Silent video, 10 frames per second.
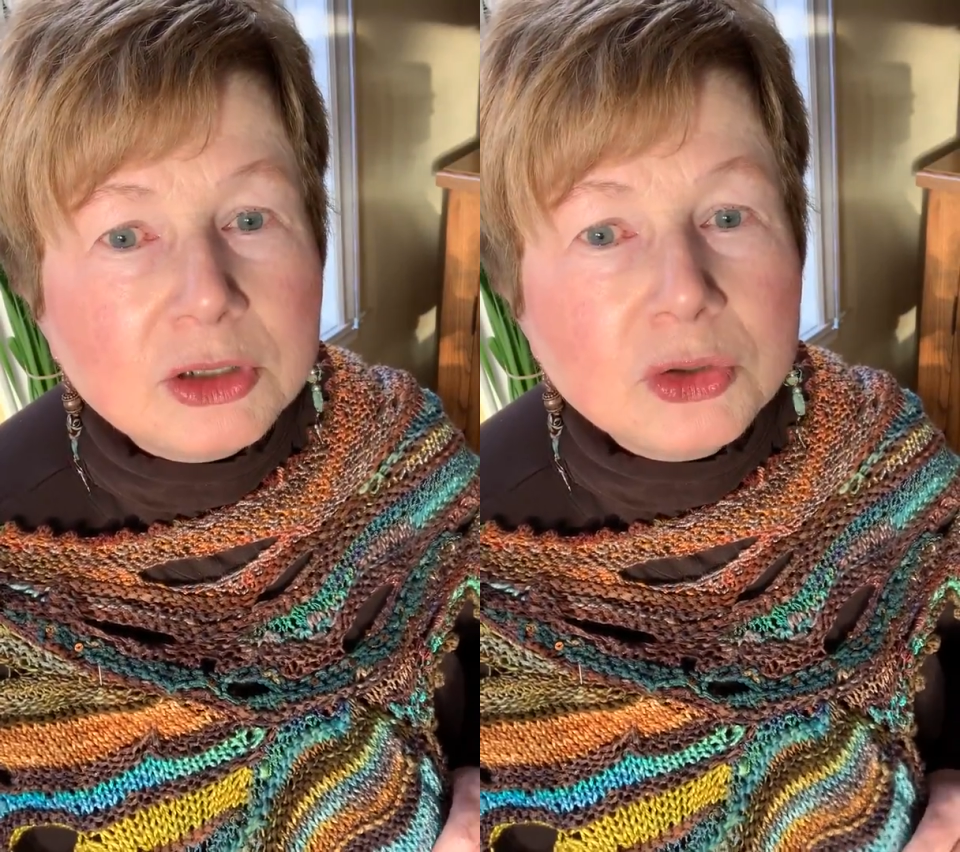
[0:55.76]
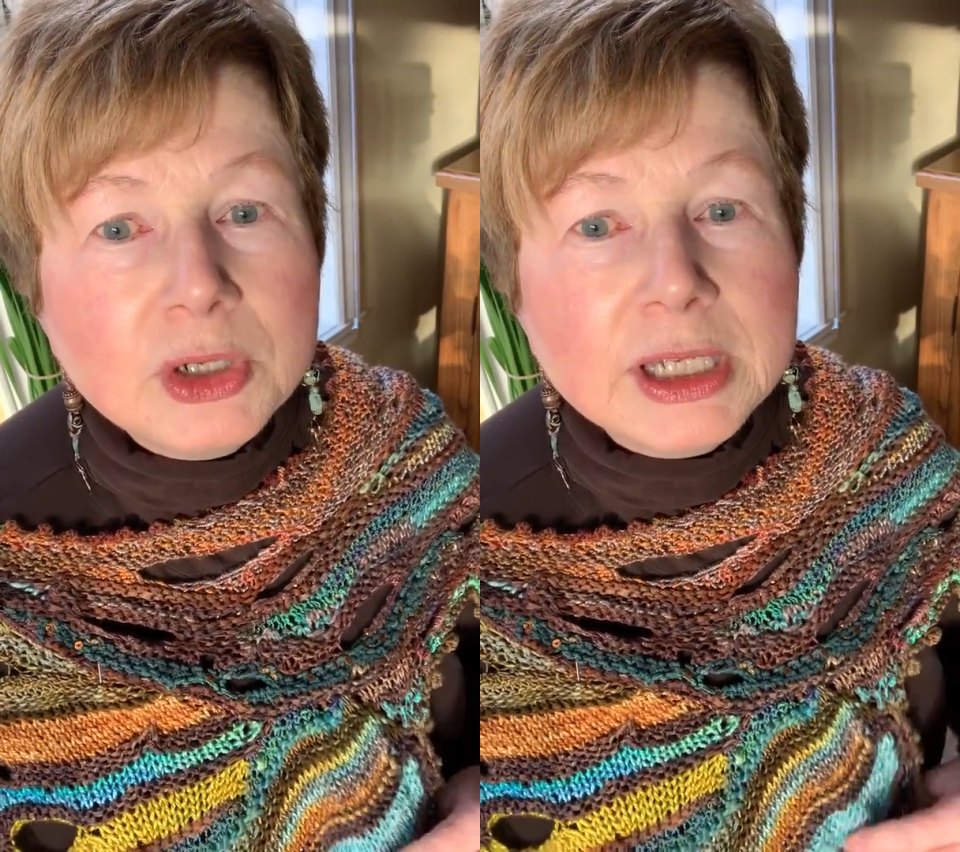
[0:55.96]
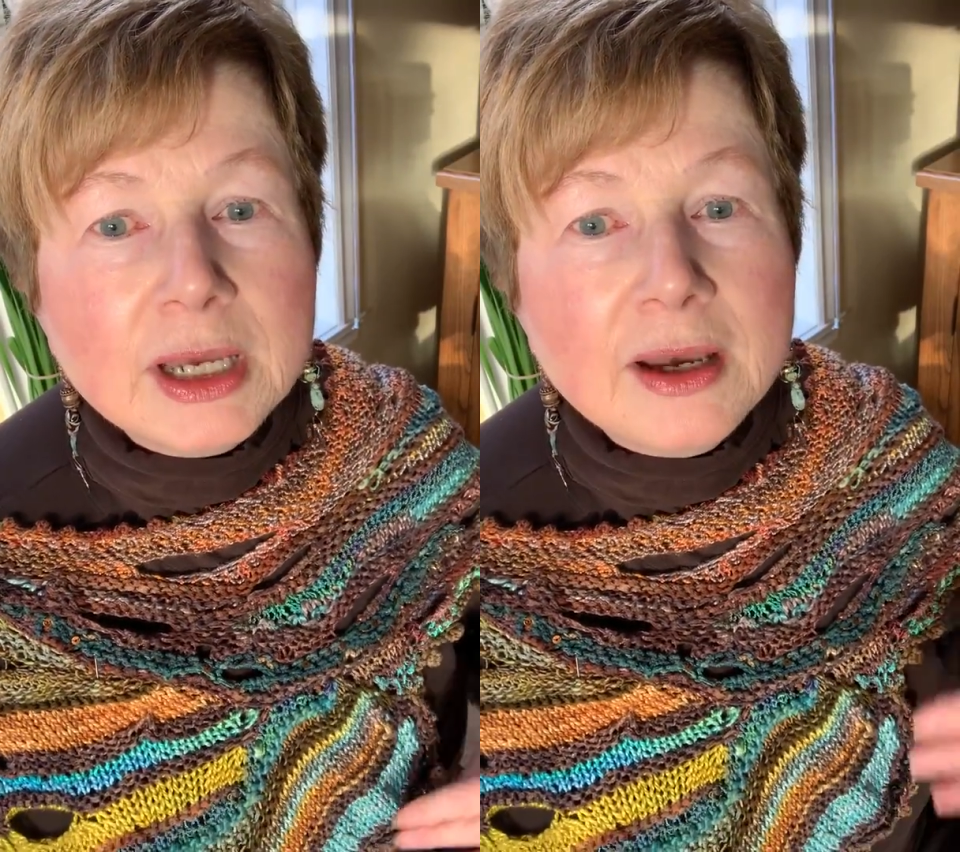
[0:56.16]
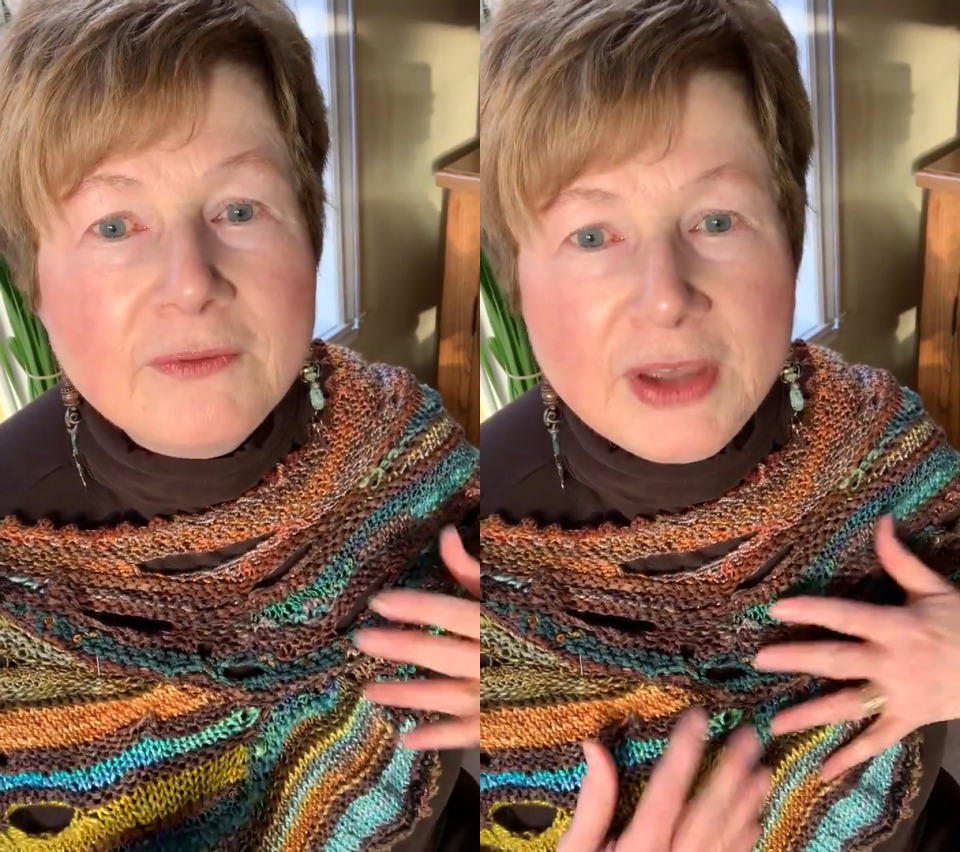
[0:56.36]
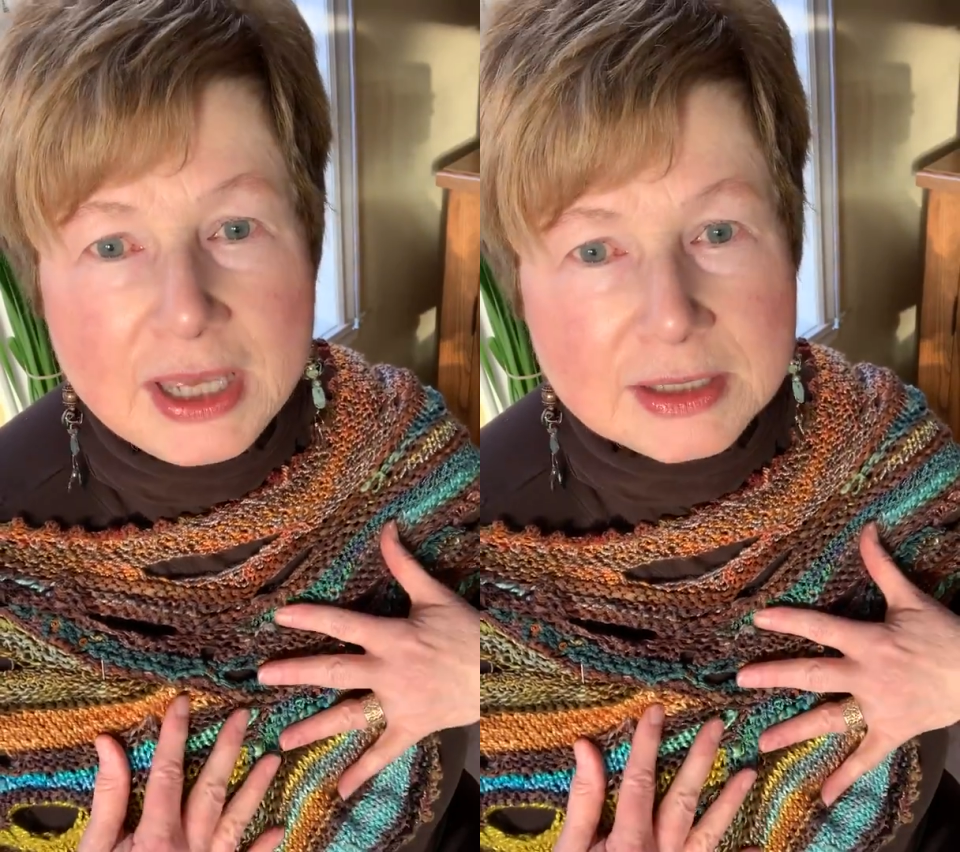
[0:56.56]
doing a
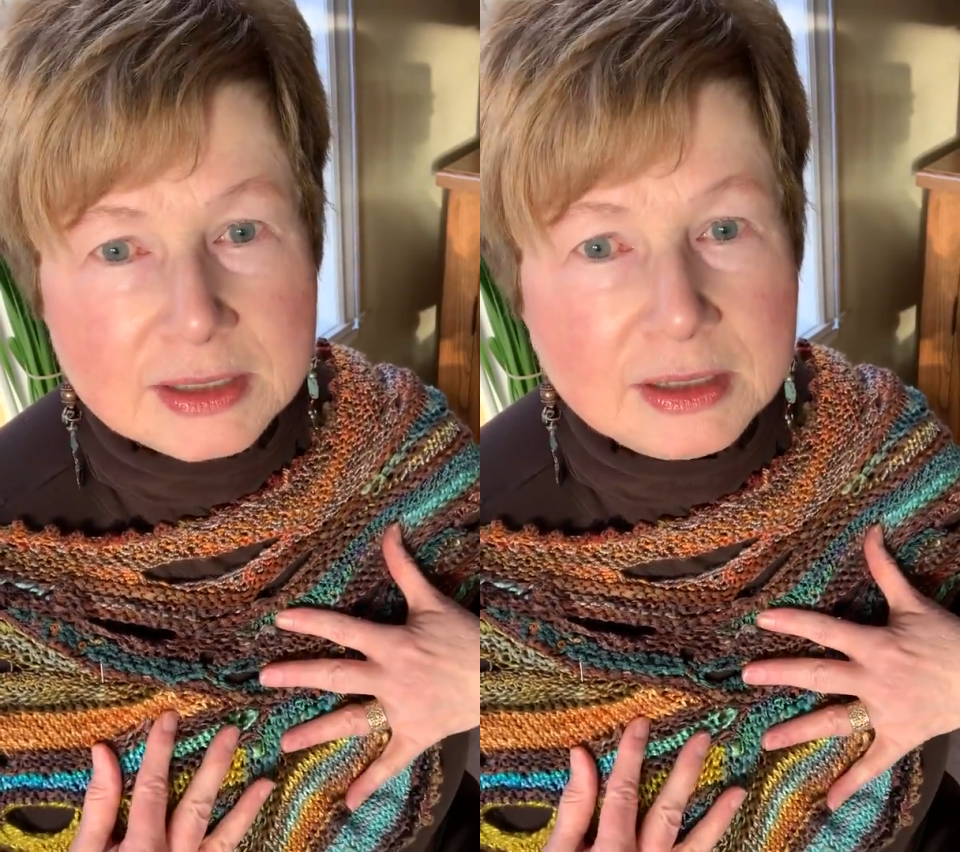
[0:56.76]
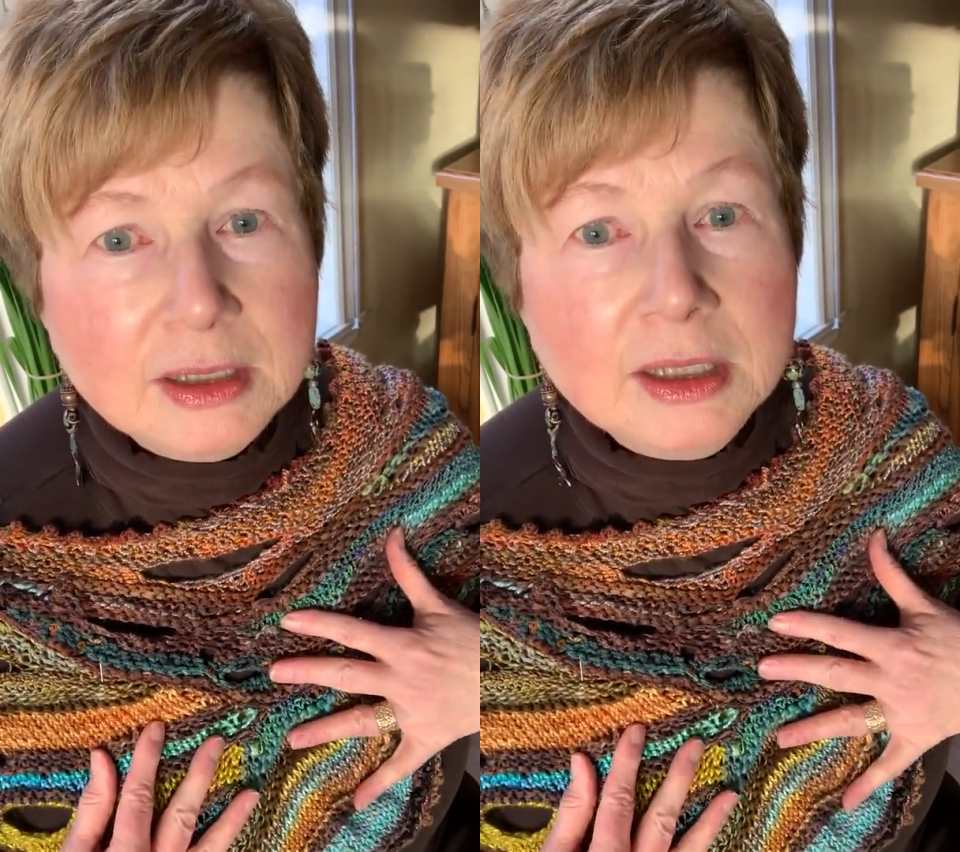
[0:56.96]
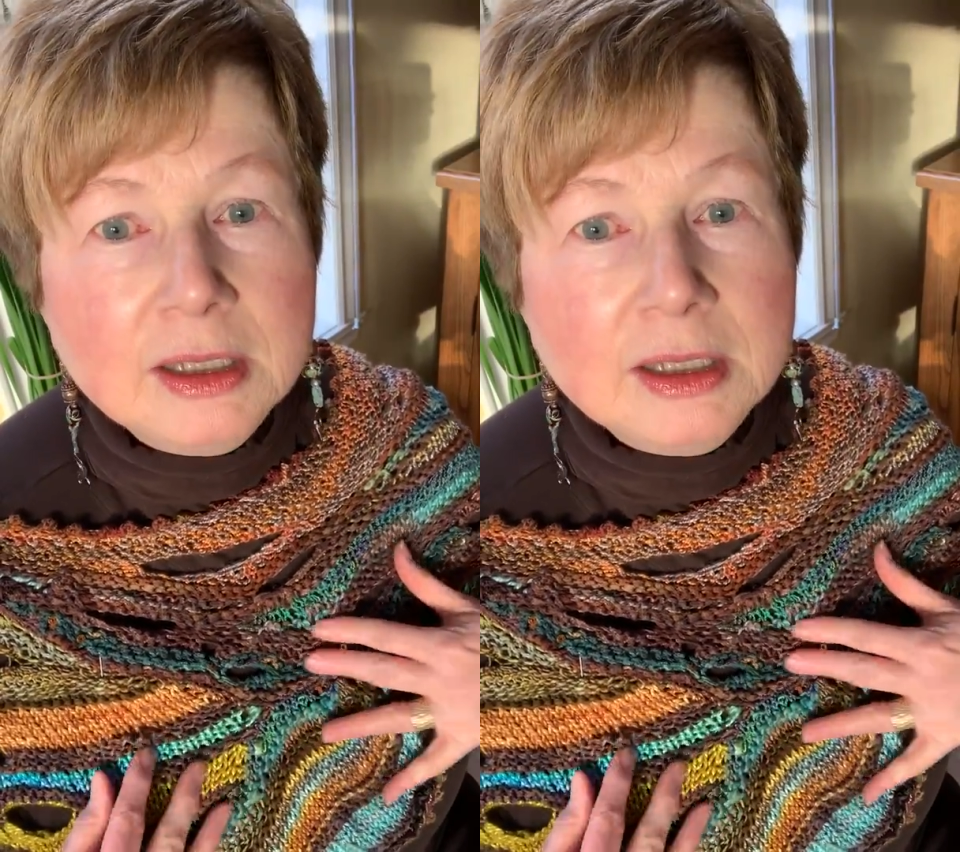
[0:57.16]
vest